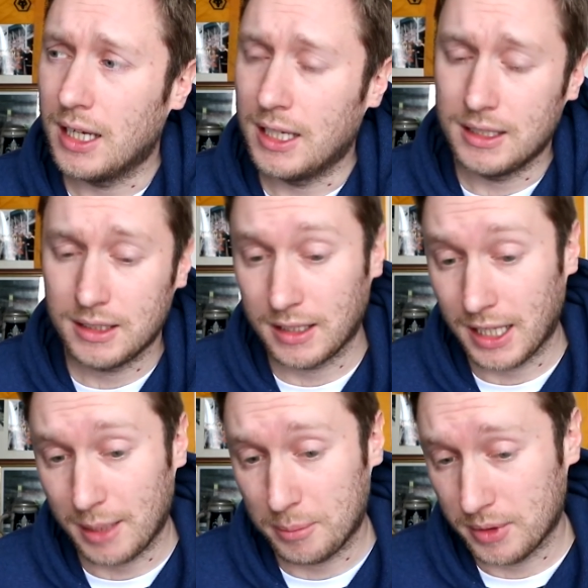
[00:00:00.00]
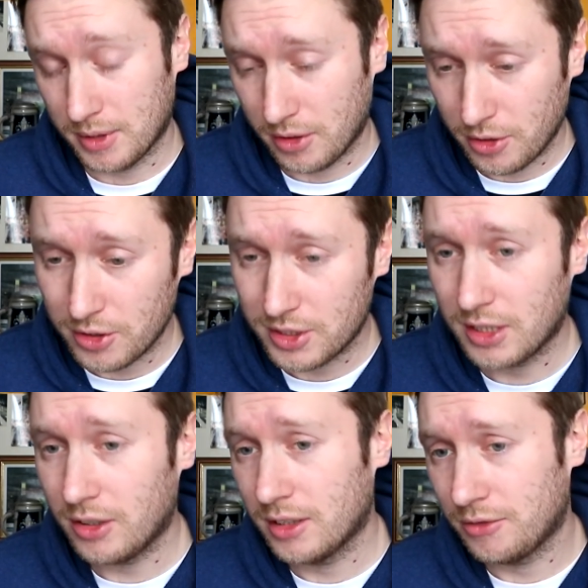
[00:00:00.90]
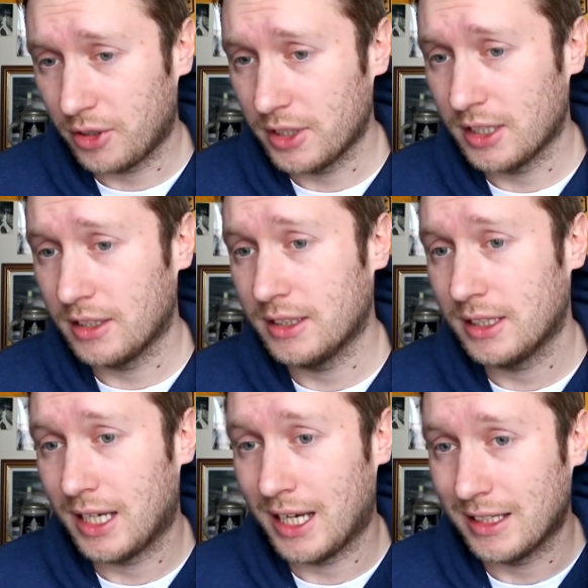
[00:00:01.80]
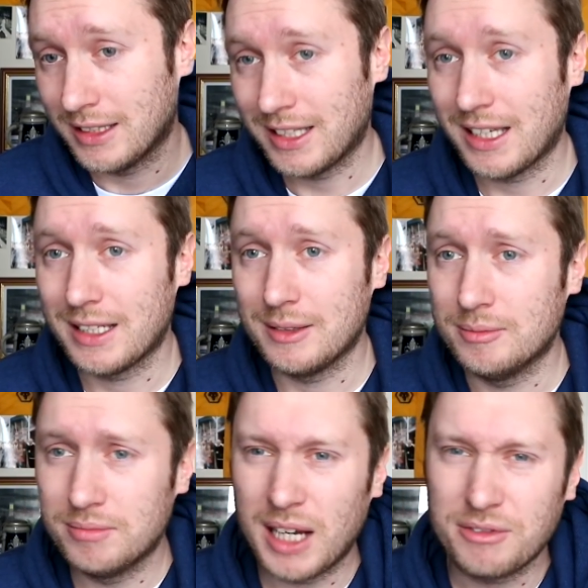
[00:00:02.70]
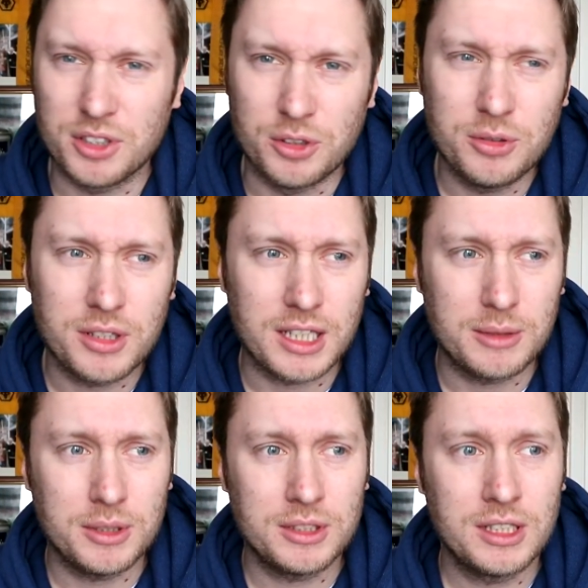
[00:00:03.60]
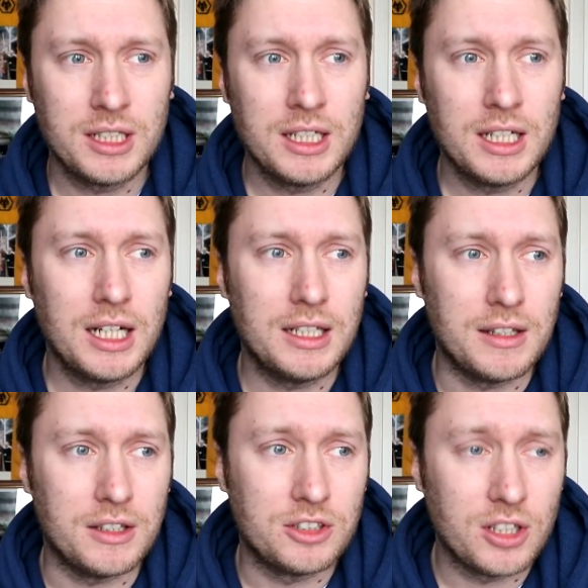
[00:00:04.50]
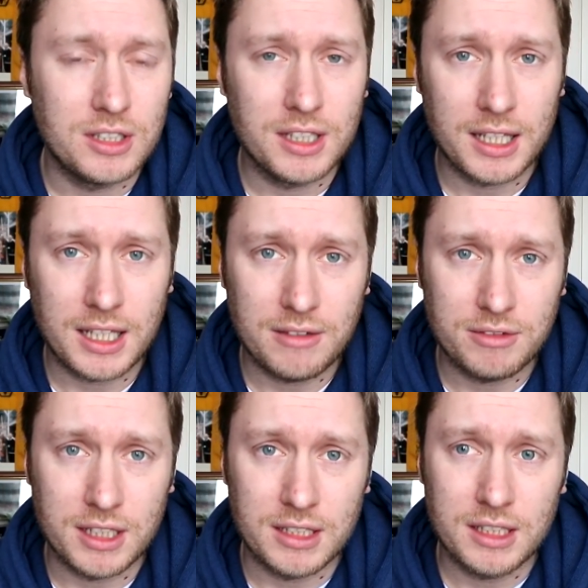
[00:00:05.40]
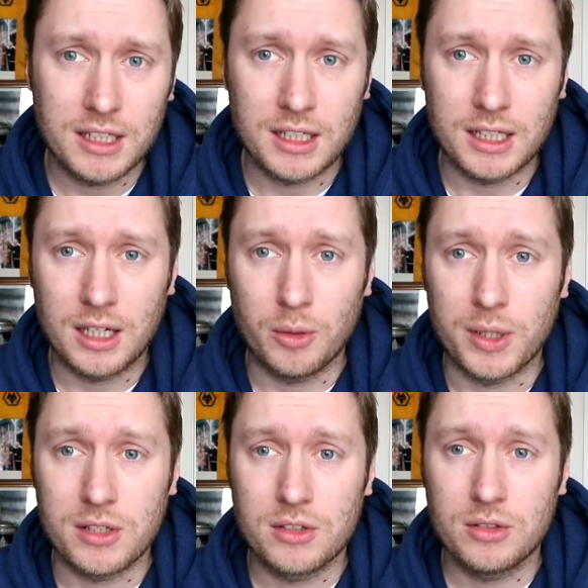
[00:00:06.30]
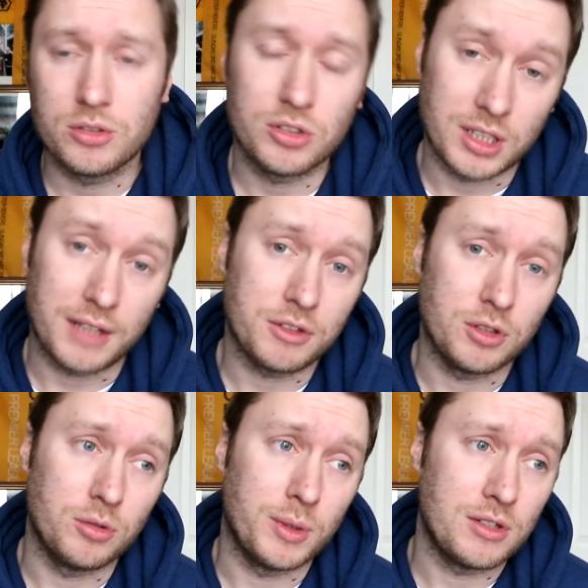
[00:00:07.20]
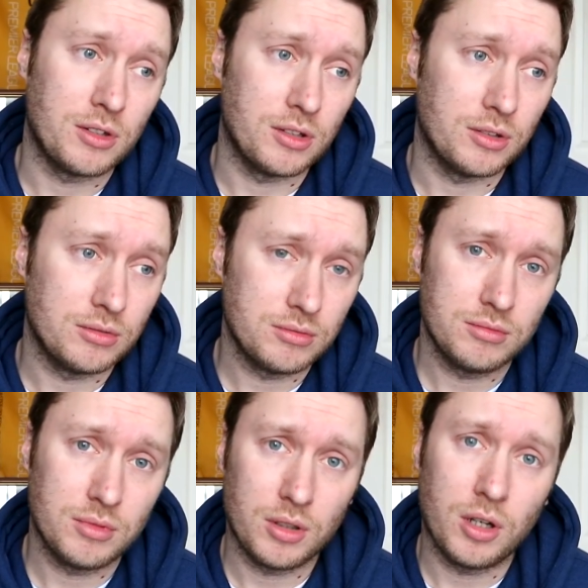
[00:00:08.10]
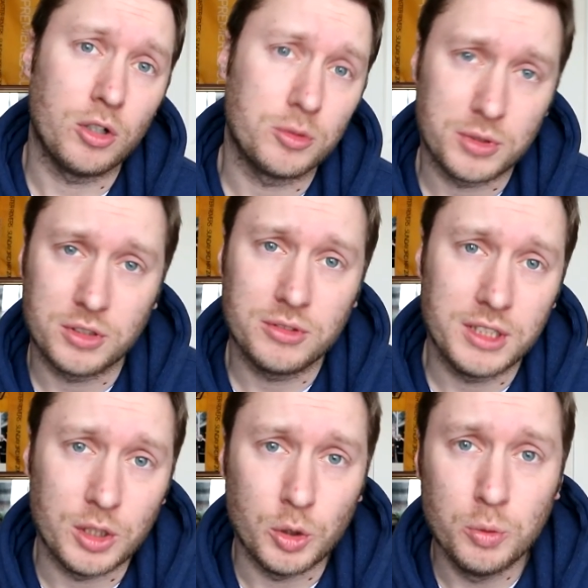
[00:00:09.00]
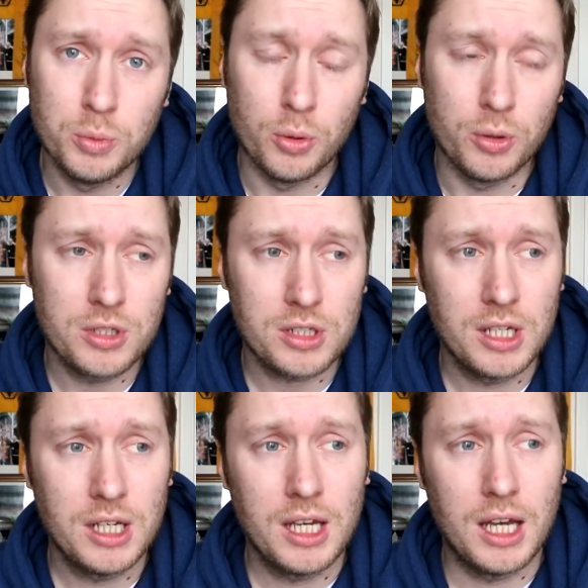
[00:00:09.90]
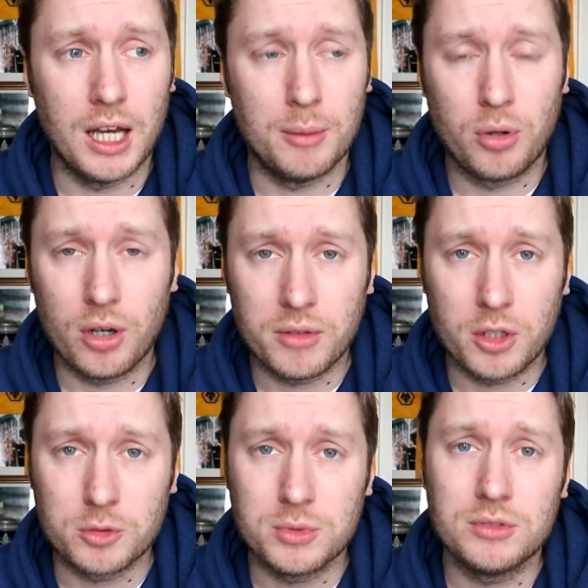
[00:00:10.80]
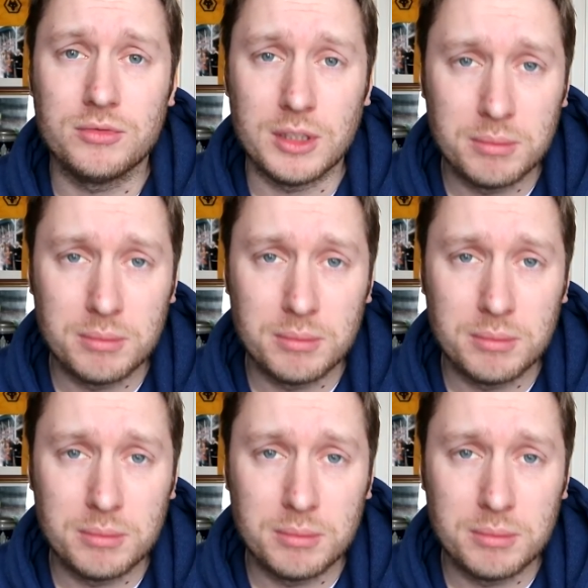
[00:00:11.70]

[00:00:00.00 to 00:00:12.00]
And that happened the Thursday night, the Friday night, and the Saturday afternoon, I think it was. And then the Sunday evening, Sunday afternoon, I went to the hospital in Newport, a private hospital,